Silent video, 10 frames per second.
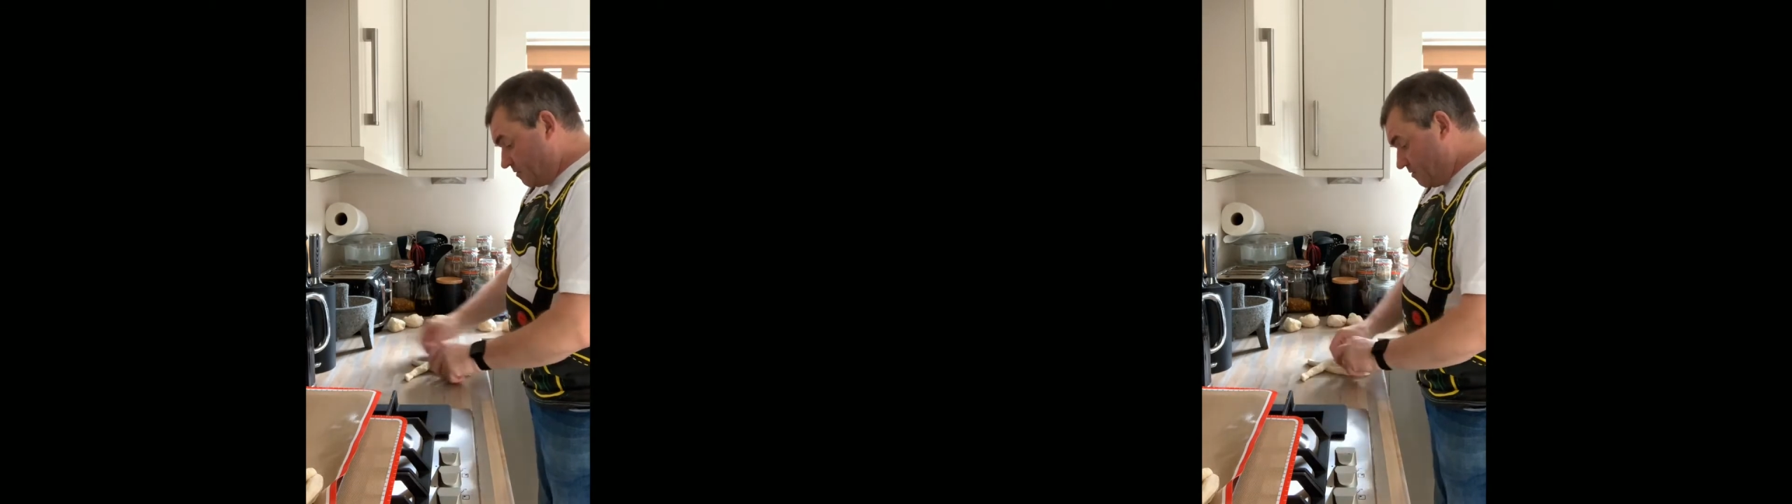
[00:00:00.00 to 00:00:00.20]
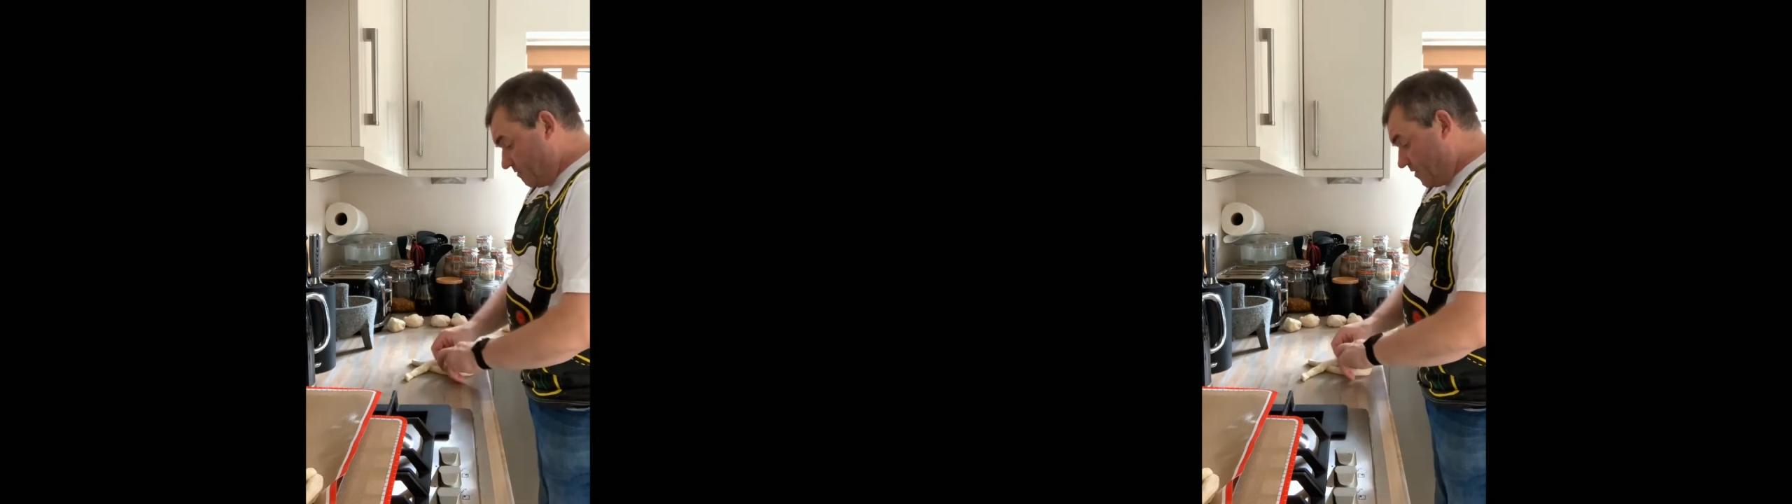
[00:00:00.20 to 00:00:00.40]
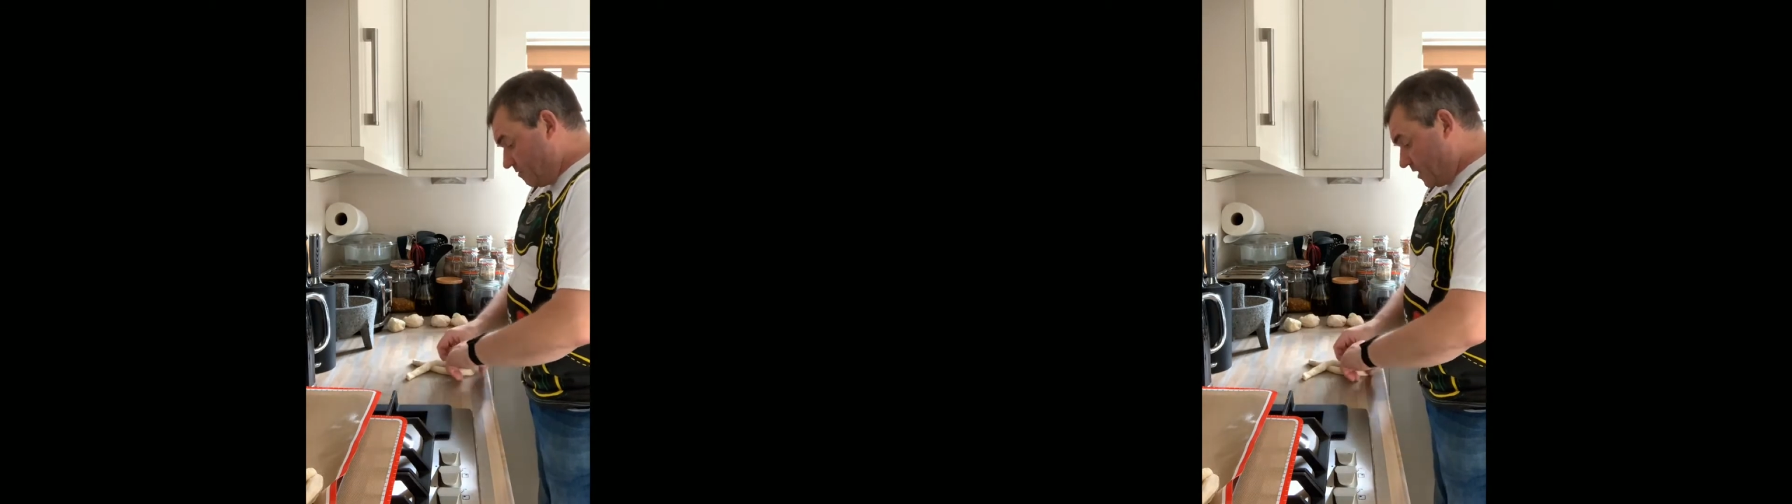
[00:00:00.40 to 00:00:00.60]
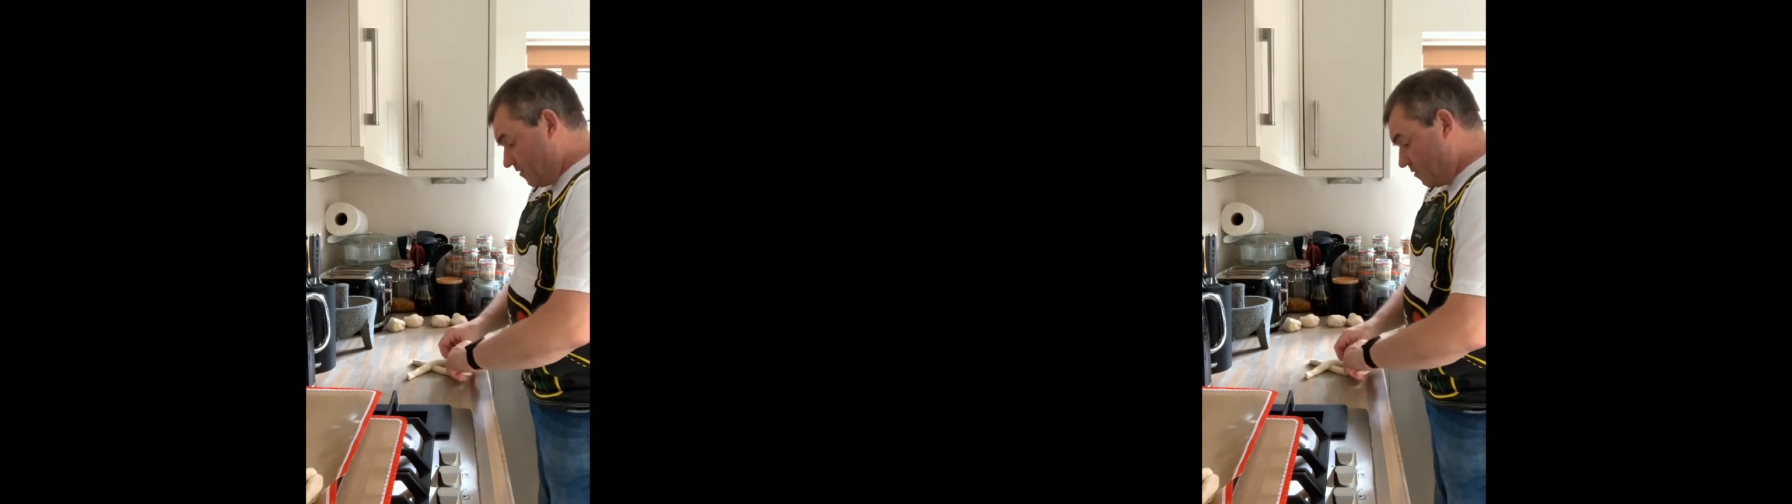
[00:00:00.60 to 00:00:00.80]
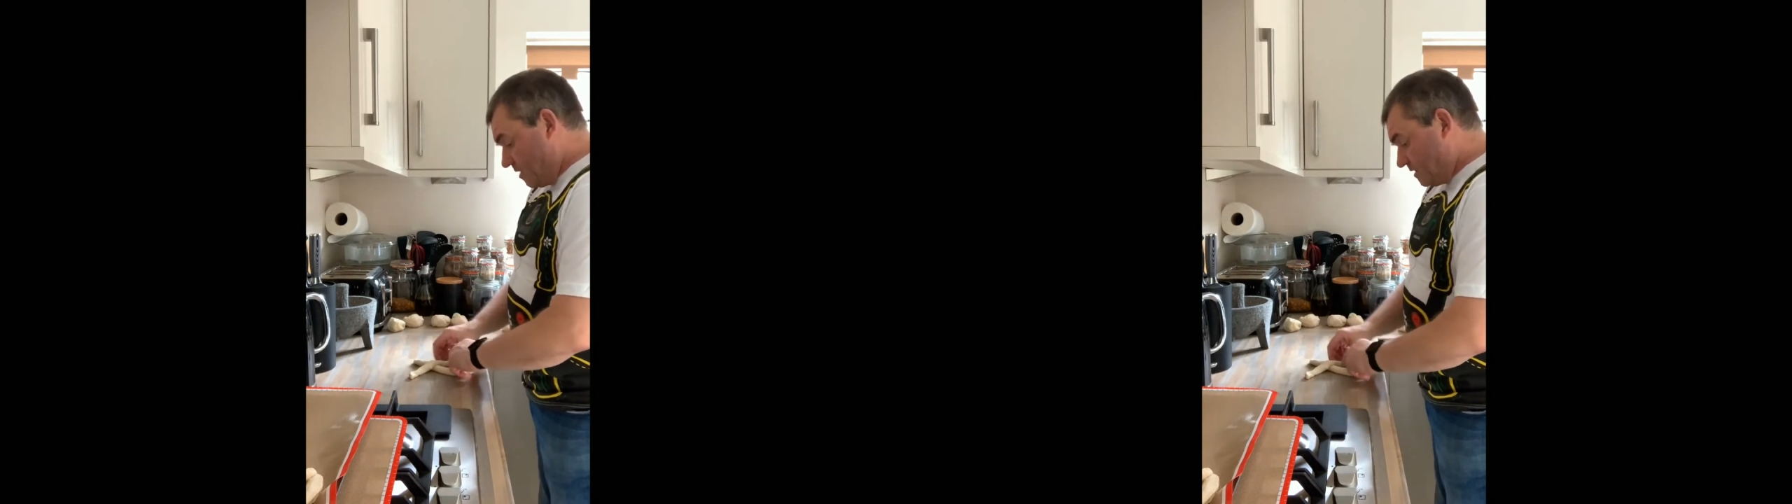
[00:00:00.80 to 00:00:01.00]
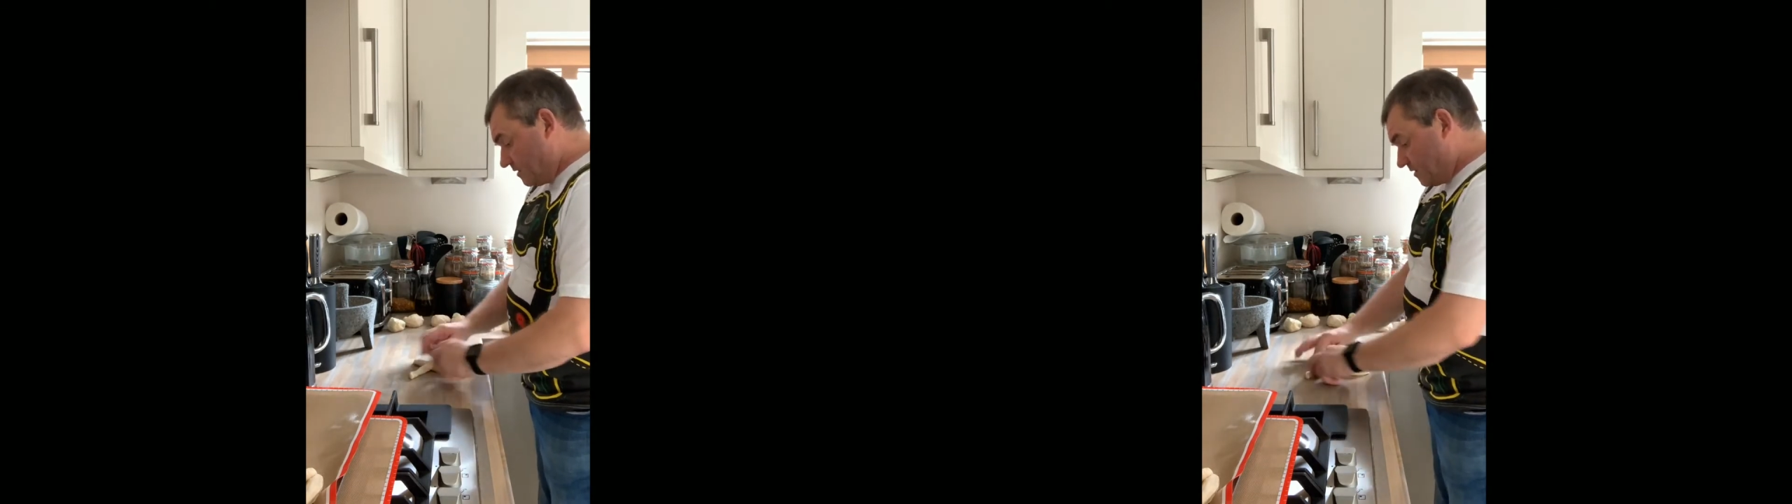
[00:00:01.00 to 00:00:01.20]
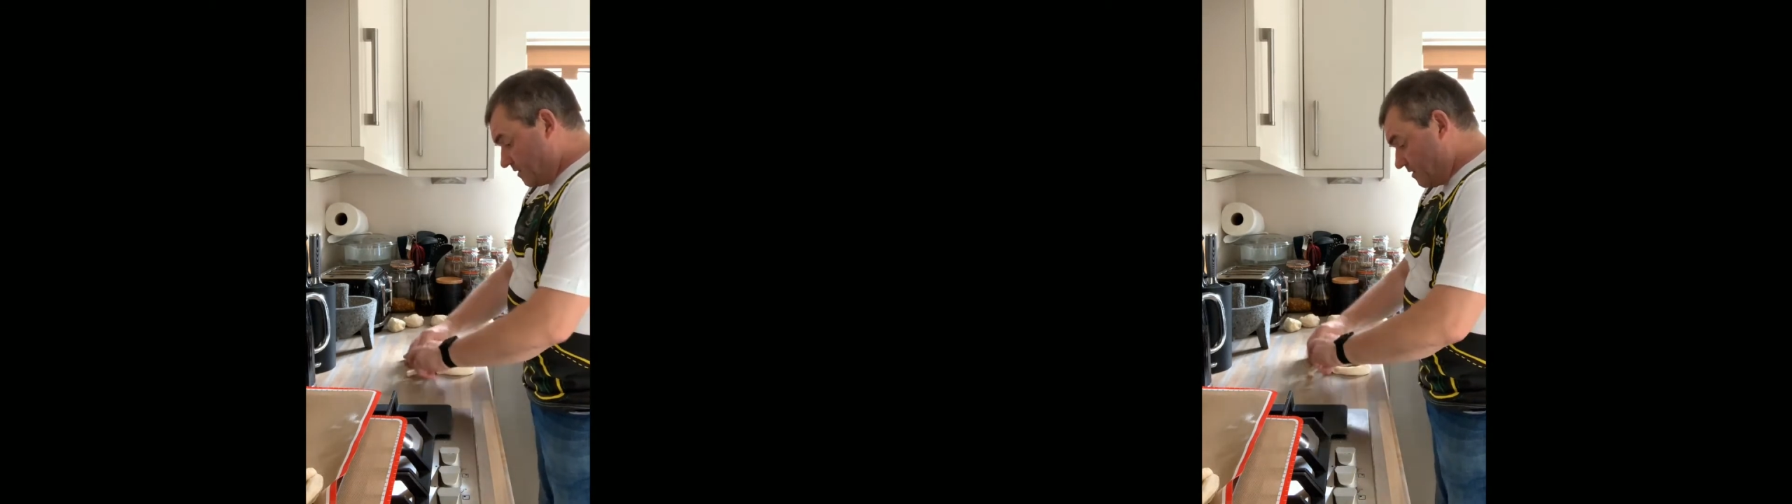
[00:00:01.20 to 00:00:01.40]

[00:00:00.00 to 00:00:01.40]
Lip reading: fold over once,